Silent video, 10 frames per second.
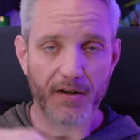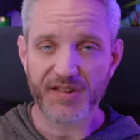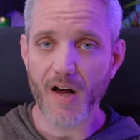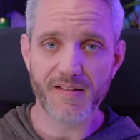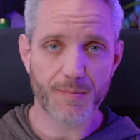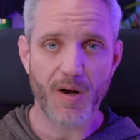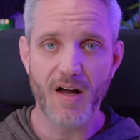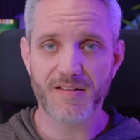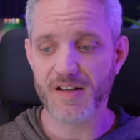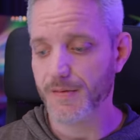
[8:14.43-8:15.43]
Tons of
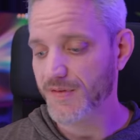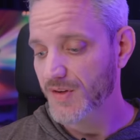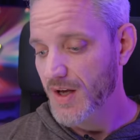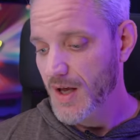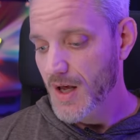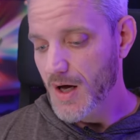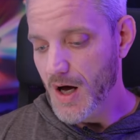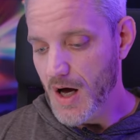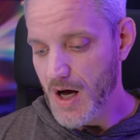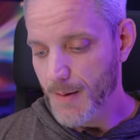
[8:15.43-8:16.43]
positives.
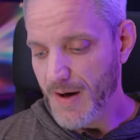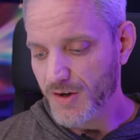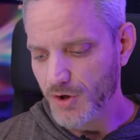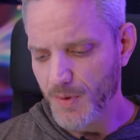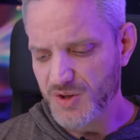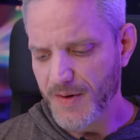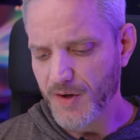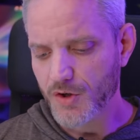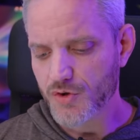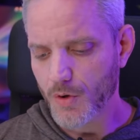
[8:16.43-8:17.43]
Um, I don't know much about the
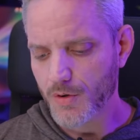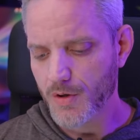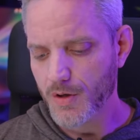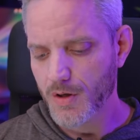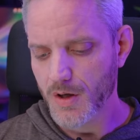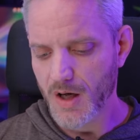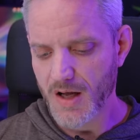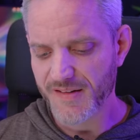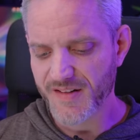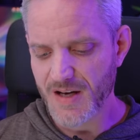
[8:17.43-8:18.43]
controller
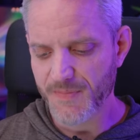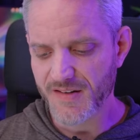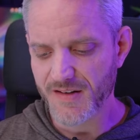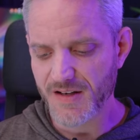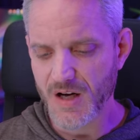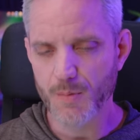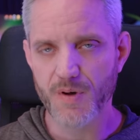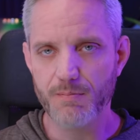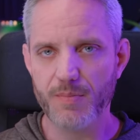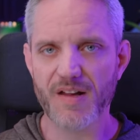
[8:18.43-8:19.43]
uh, setup that's in here,
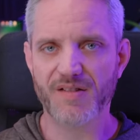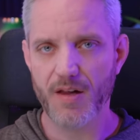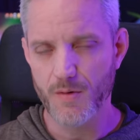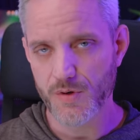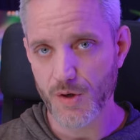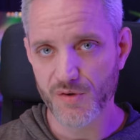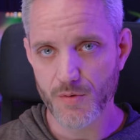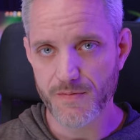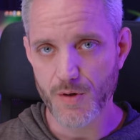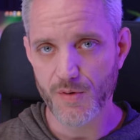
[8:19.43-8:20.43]
but based on the user
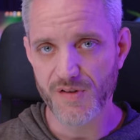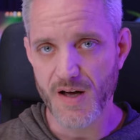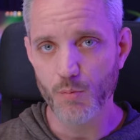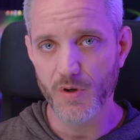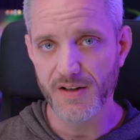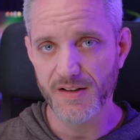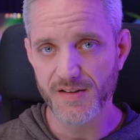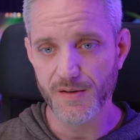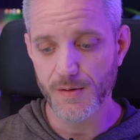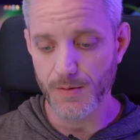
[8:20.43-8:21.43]
reviews, I'm willing
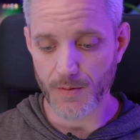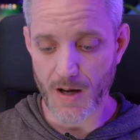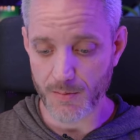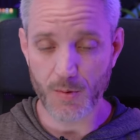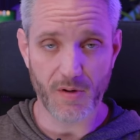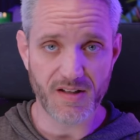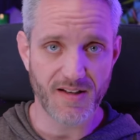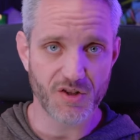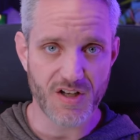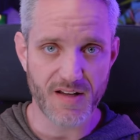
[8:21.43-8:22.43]
to, I would be willing to
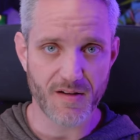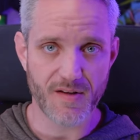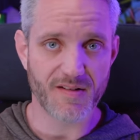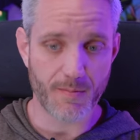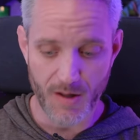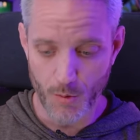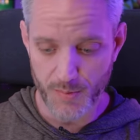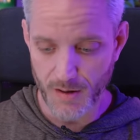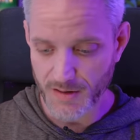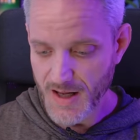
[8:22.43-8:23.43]
take a chance on this on my own
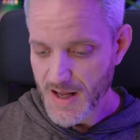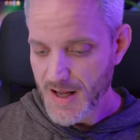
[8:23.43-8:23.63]
build.